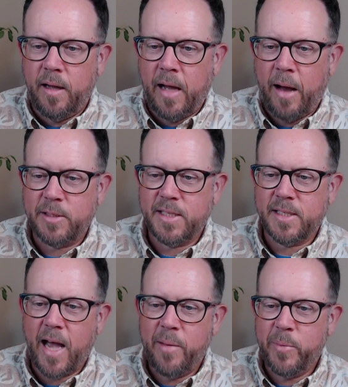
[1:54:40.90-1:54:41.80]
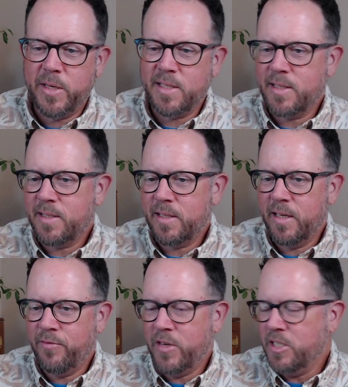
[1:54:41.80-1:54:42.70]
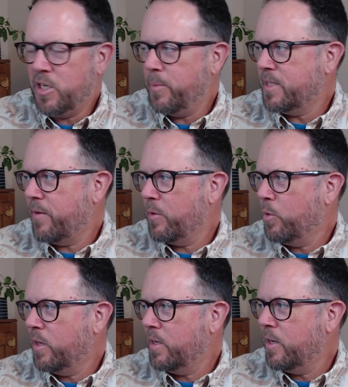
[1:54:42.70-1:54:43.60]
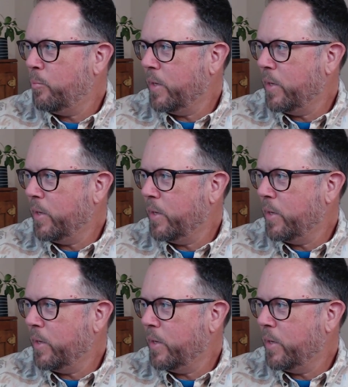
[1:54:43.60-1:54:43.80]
how is this guy in business if he jimmies everyone?